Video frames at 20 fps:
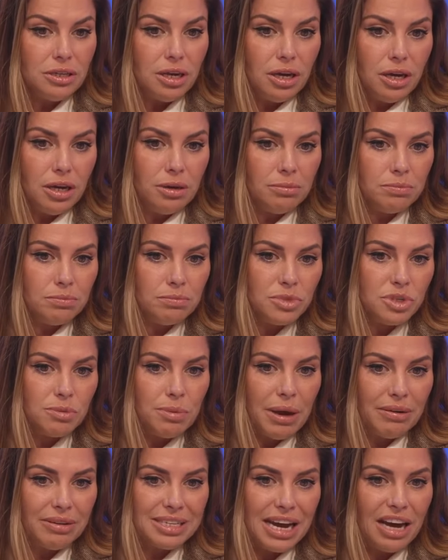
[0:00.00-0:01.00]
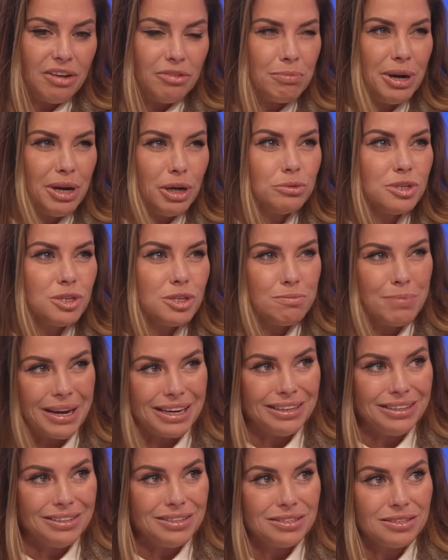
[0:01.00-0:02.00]
to be able to have my own
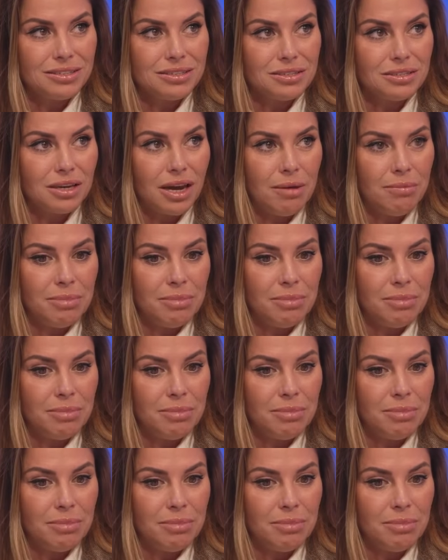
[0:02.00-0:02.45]
space.